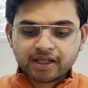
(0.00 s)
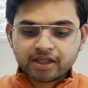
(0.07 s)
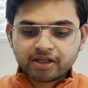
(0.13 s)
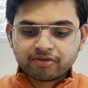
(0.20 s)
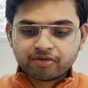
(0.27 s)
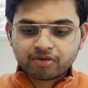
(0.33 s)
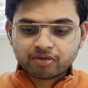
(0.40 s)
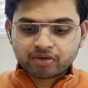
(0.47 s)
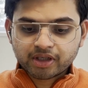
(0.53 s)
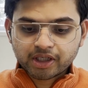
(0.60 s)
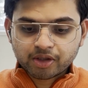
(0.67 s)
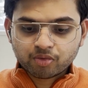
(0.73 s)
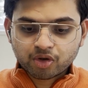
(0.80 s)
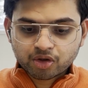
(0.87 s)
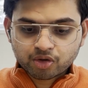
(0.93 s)
if you really
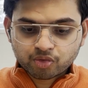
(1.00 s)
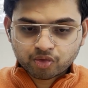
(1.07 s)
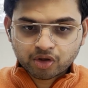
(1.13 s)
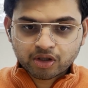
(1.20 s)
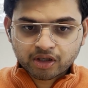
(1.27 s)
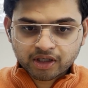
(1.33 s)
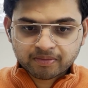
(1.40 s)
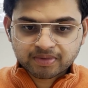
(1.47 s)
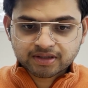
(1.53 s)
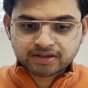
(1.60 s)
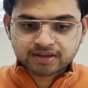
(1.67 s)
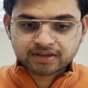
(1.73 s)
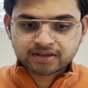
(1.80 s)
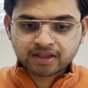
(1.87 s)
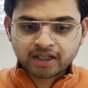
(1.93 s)
want to work on a
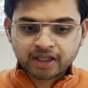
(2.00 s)
business,